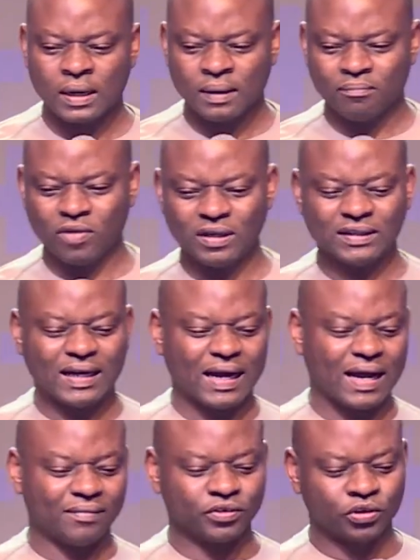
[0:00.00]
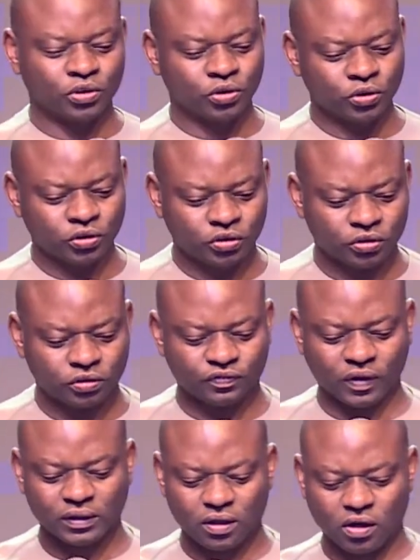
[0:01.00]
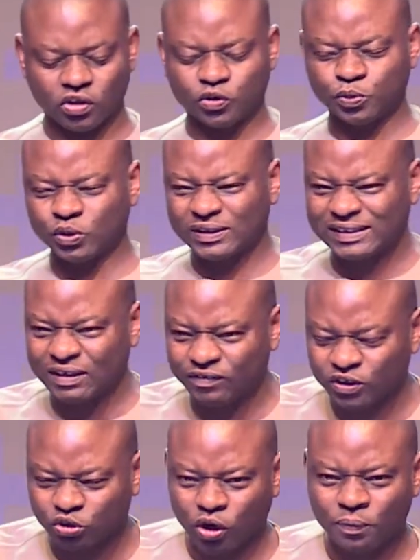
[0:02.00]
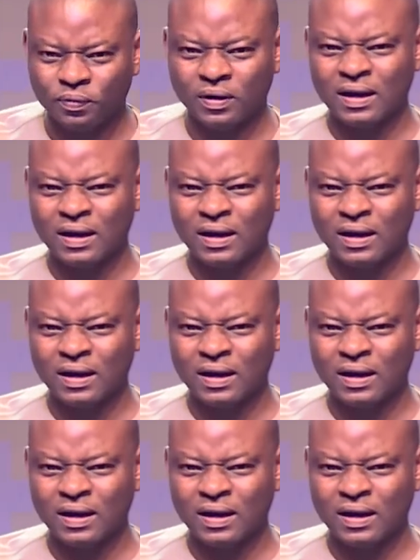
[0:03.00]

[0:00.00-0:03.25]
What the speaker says: money that can be used for the gospel, you save it up